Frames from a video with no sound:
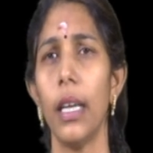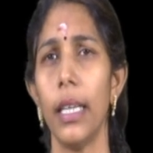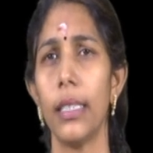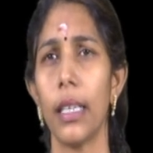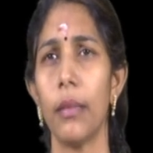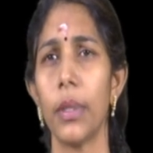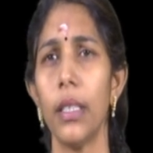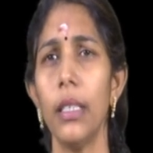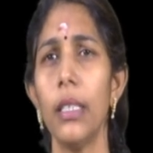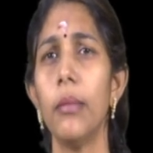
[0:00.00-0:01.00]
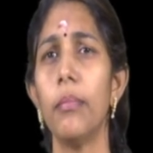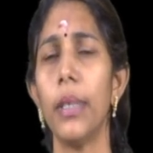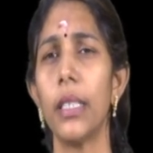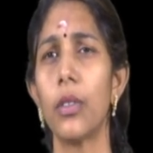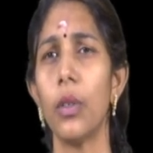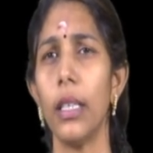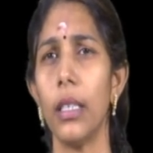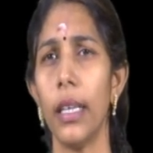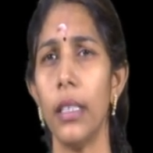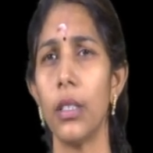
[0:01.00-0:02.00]
Example, petrol
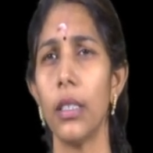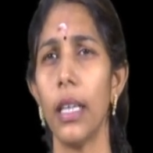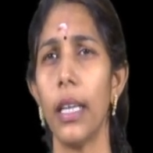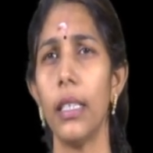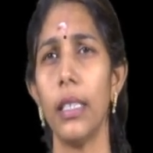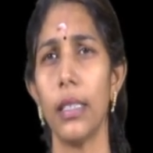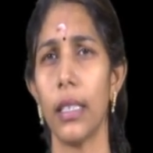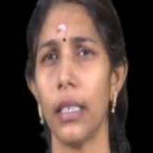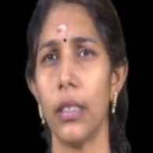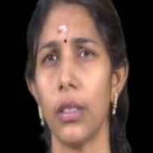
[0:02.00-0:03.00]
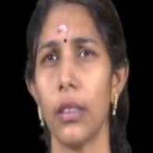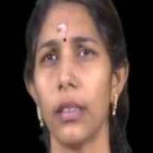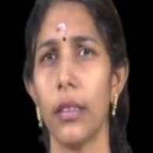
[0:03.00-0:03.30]
engine and diesel engine.